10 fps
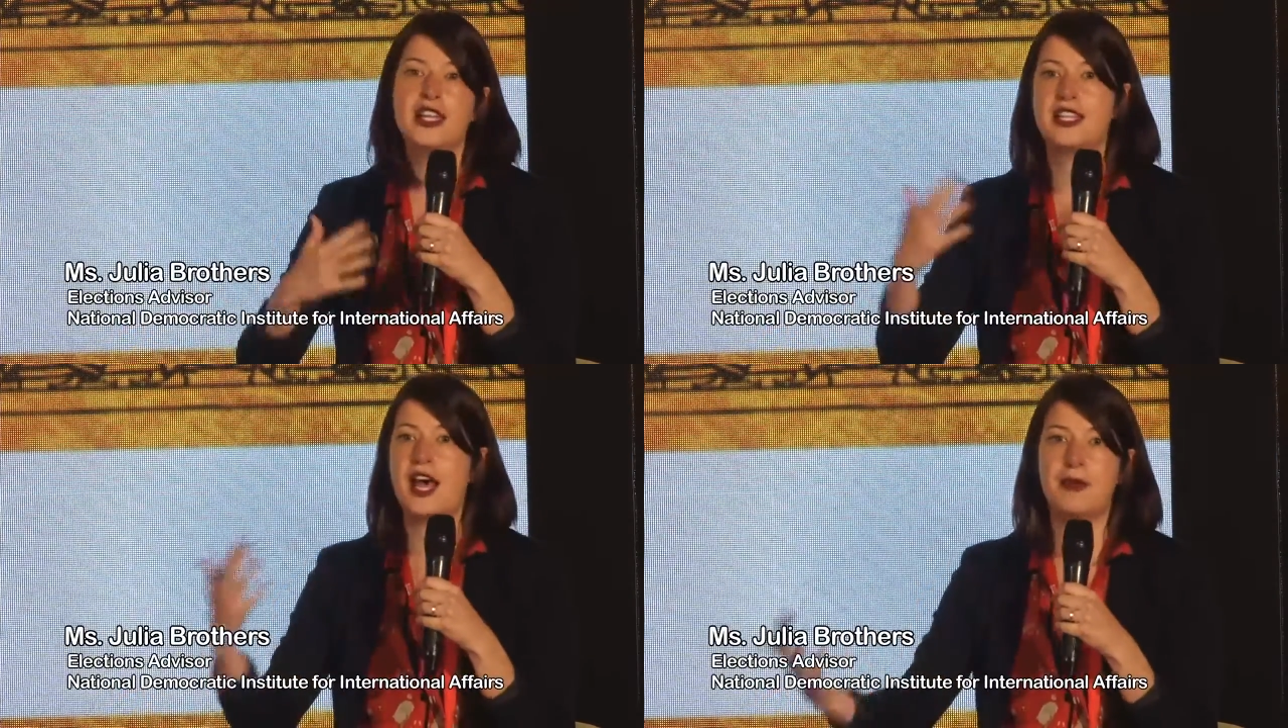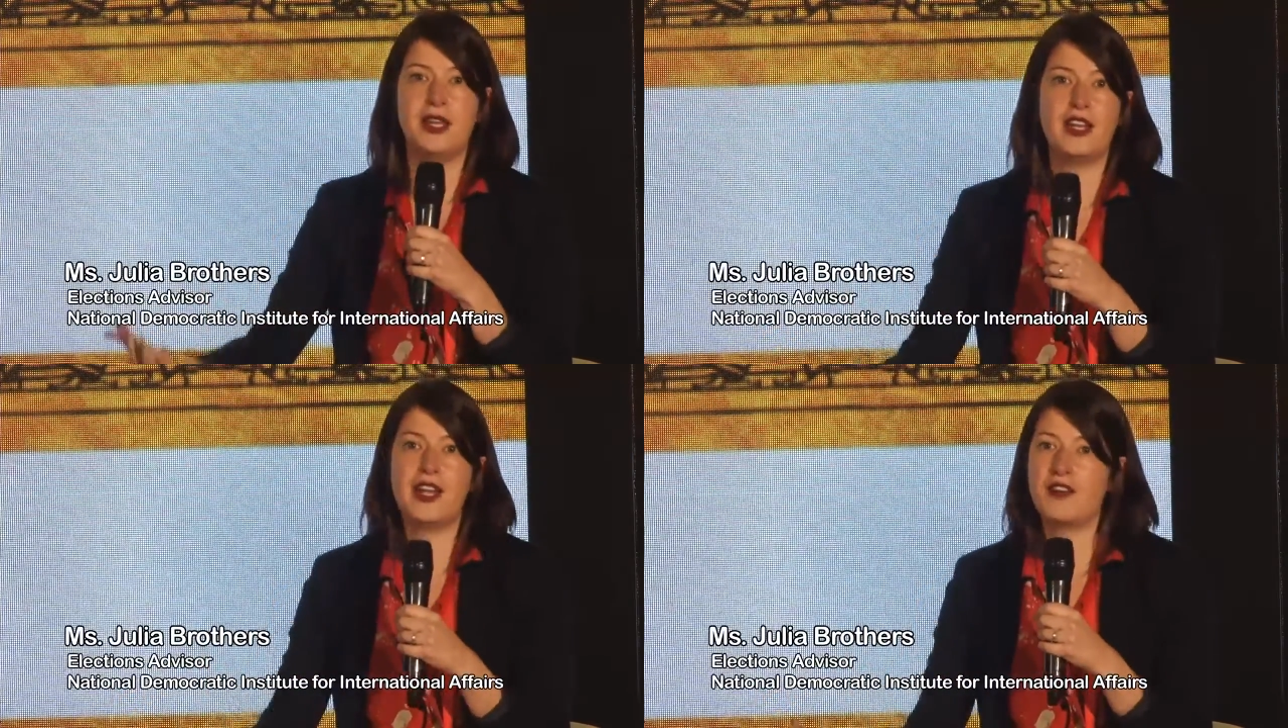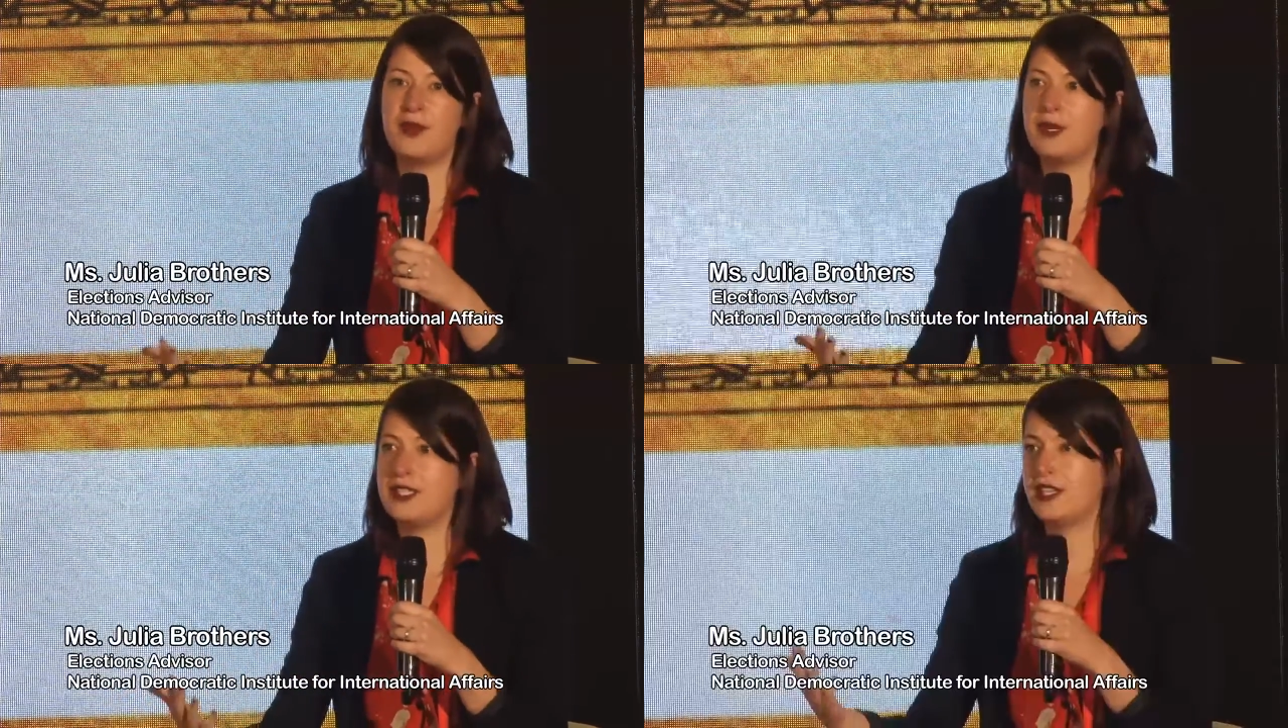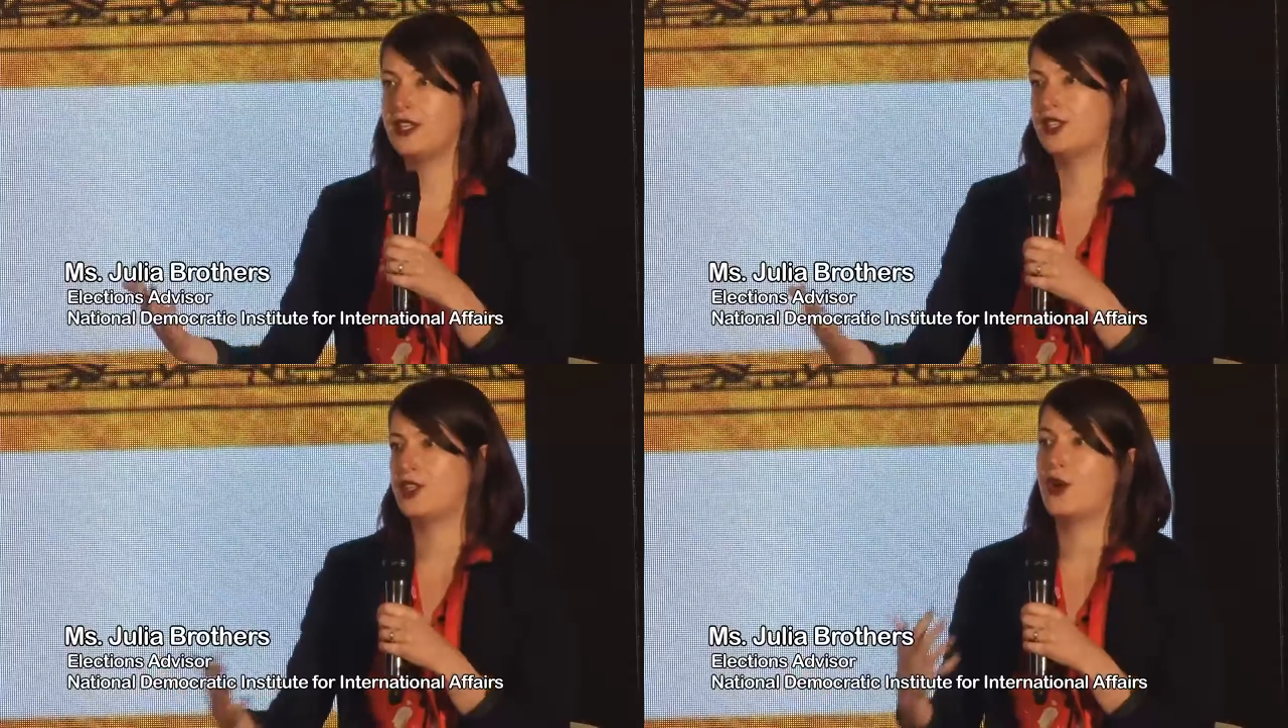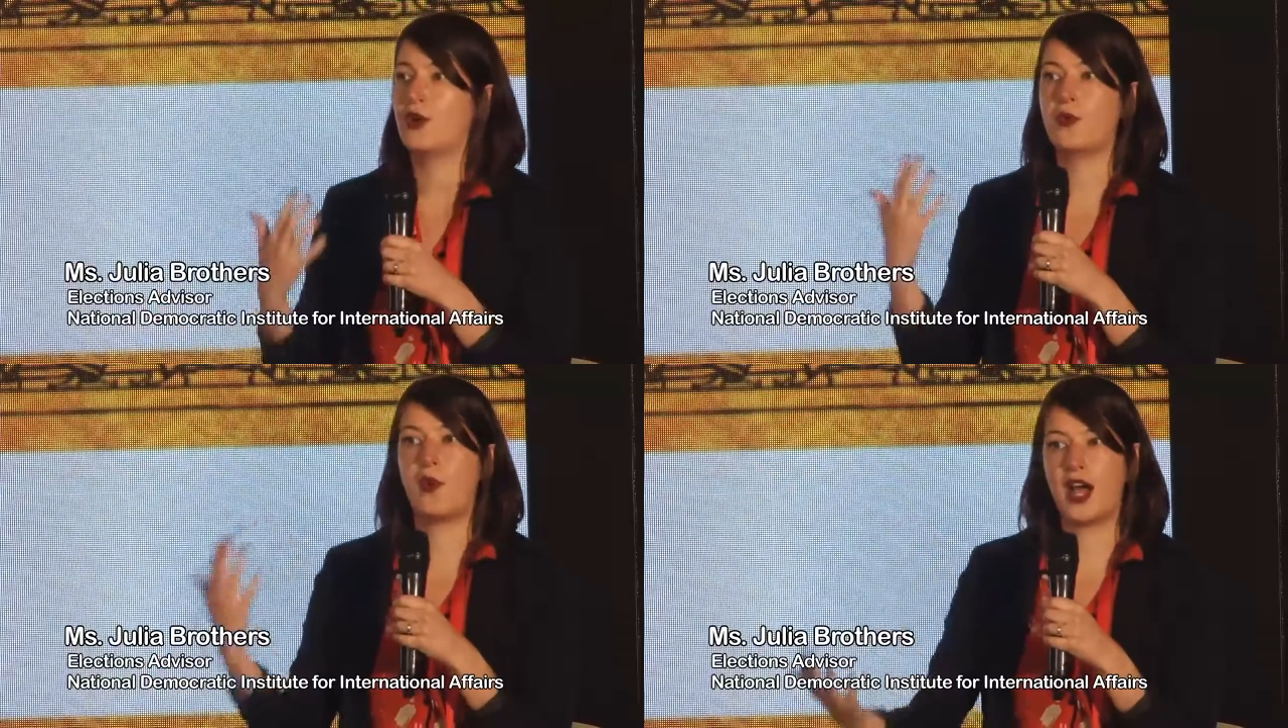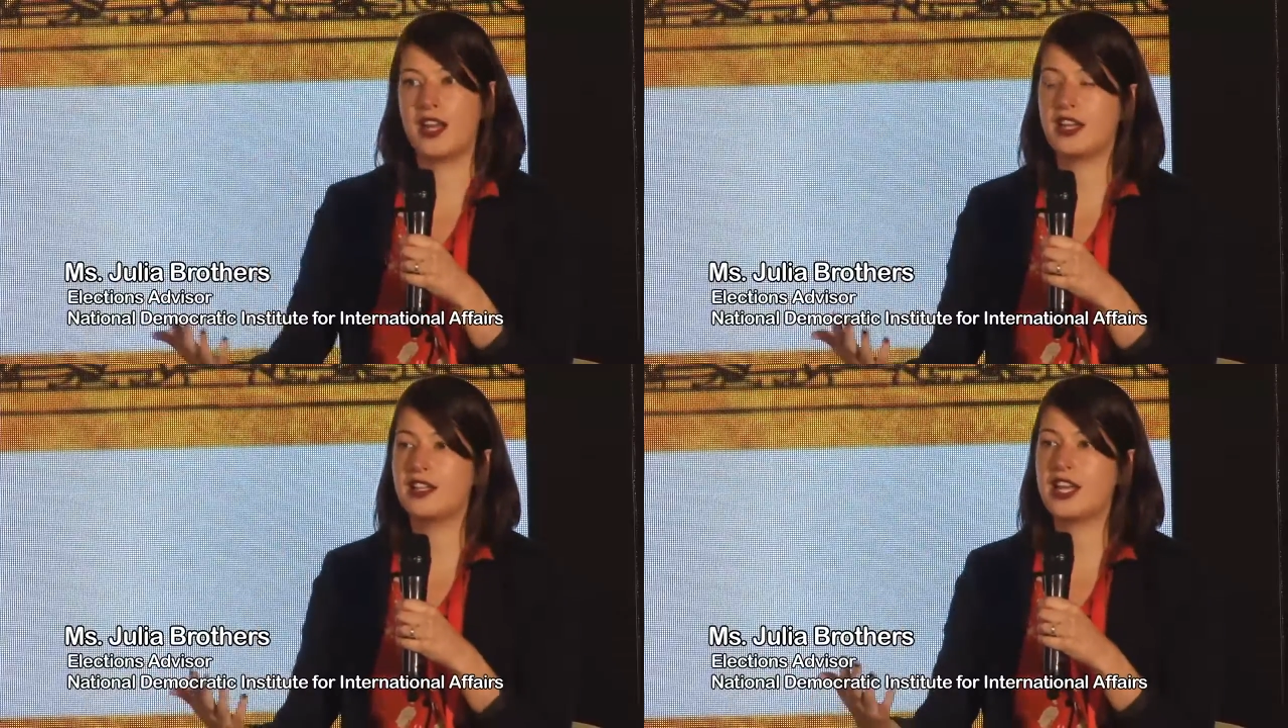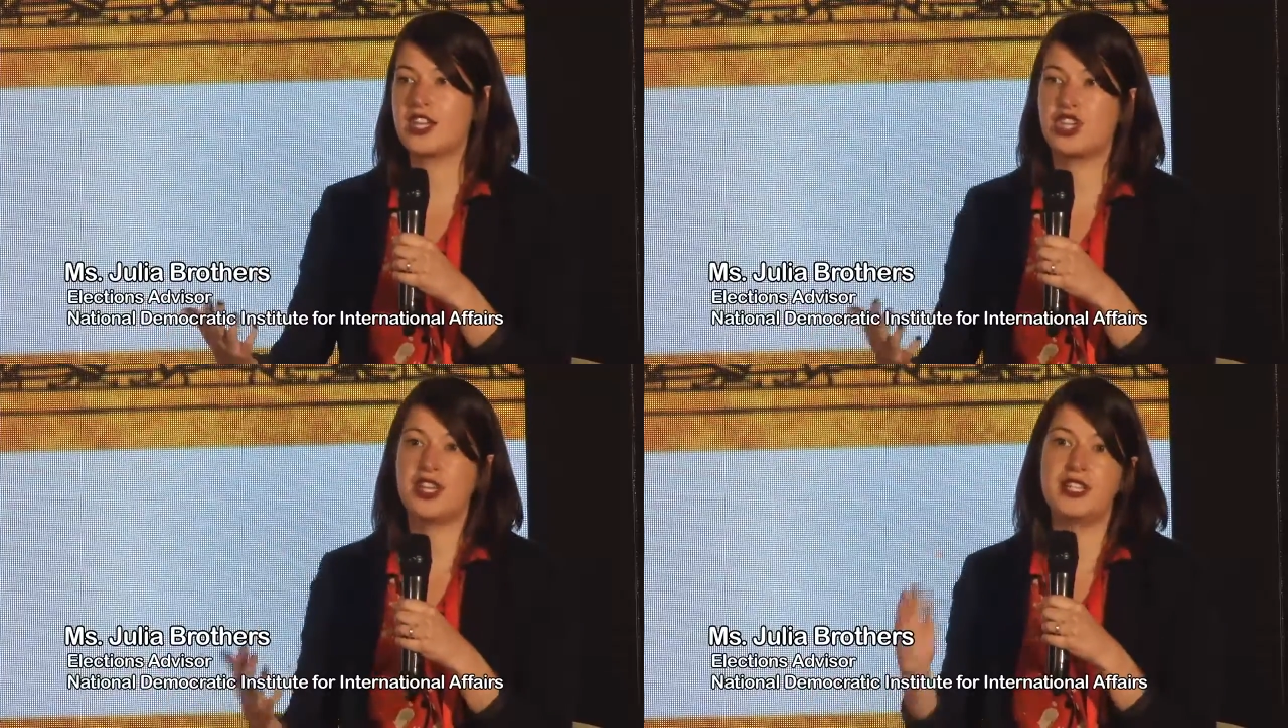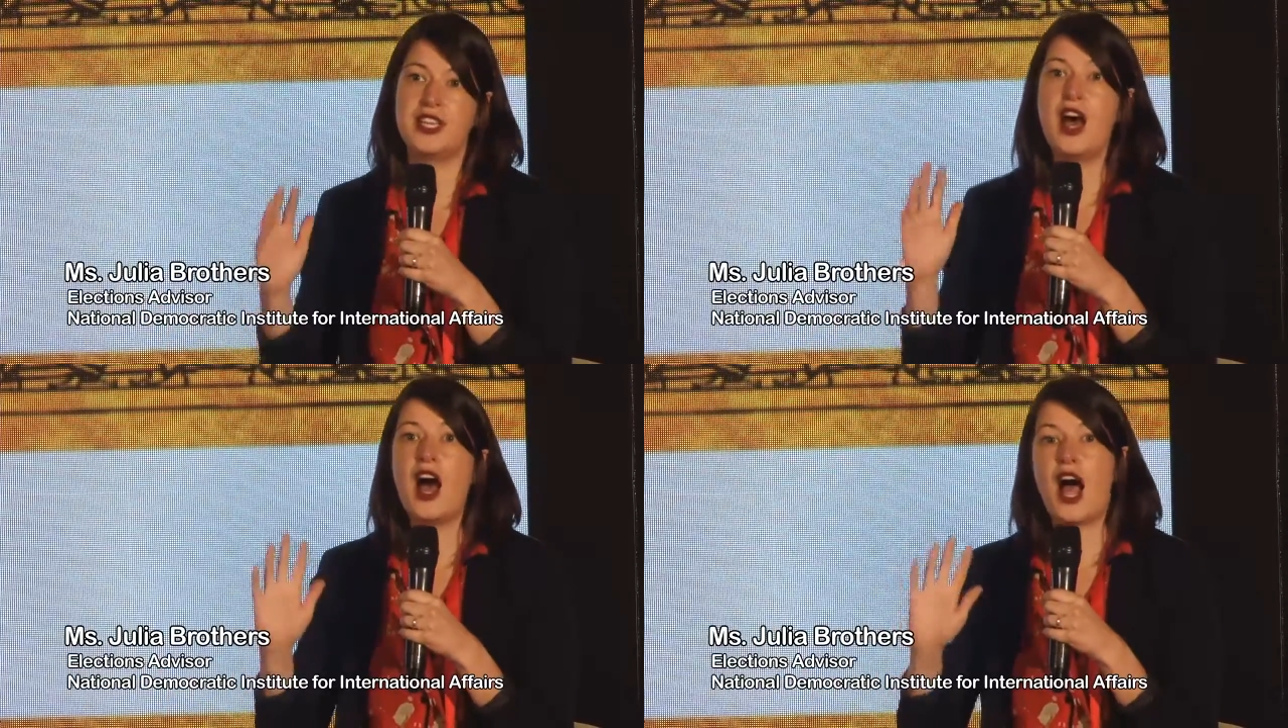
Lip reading: It's happening in every business, so why not elections?